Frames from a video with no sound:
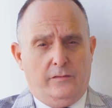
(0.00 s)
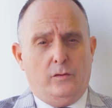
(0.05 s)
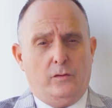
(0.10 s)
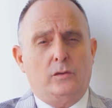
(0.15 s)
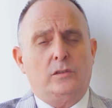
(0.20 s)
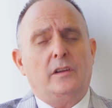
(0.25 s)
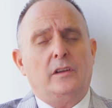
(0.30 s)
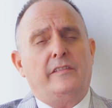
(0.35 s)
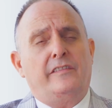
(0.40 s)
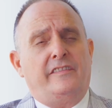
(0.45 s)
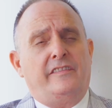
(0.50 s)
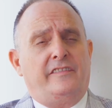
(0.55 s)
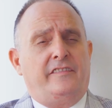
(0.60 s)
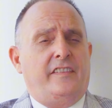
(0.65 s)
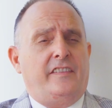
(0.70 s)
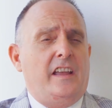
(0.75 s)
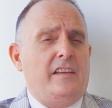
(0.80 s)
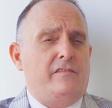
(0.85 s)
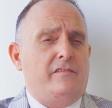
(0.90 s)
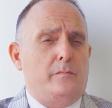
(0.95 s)
For the
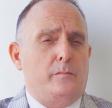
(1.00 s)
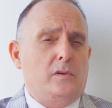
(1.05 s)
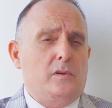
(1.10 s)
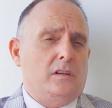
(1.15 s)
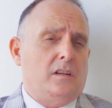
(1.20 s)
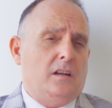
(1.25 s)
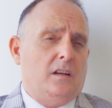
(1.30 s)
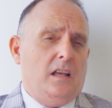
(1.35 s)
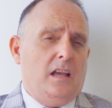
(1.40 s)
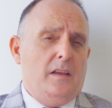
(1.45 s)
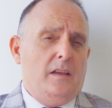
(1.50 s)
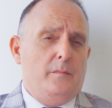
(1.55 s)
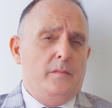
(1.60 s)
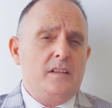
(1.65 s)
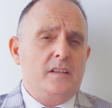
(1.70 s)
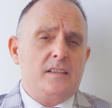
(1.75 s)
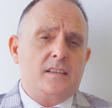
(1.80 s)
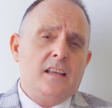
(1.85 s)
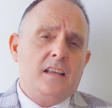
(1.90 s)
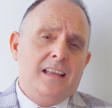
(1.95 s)
favorable
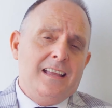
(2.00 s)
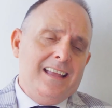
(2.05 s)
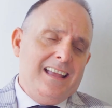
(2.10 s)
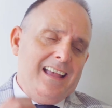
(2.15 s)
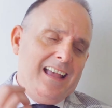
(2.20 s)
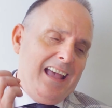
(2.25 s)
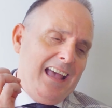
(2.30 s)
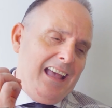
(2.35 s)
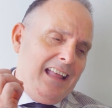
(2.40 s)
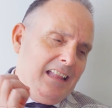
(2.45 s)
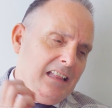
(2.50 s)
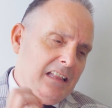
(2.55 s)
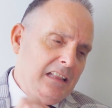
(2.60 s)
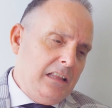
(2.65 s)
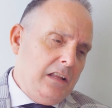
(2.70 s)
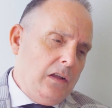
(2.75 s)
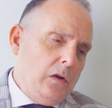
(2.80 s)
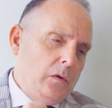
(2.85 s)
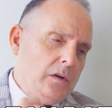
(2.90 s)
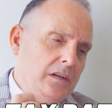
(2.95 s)
climates and
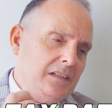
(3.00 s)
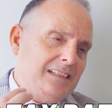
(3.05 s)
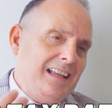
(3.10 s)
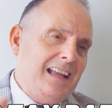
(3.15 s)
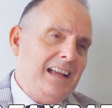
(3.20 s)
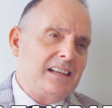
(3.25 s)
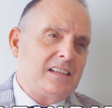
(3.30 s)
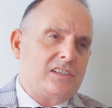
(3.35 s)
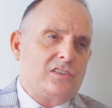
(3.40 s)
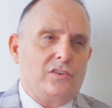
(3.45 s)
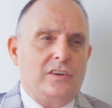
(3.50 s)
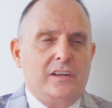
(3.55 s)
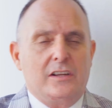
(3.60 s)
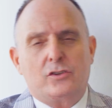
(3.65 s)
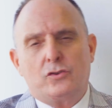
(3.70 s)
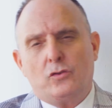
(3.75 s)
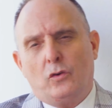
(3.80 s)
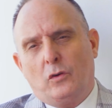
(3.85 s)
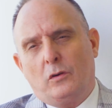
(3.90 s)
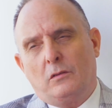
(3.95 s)
lower tax
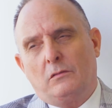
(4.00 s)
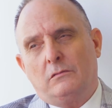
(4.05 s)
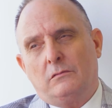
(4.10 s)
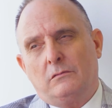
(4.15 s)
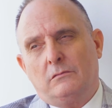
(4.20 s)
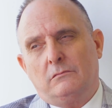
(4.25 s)
rates or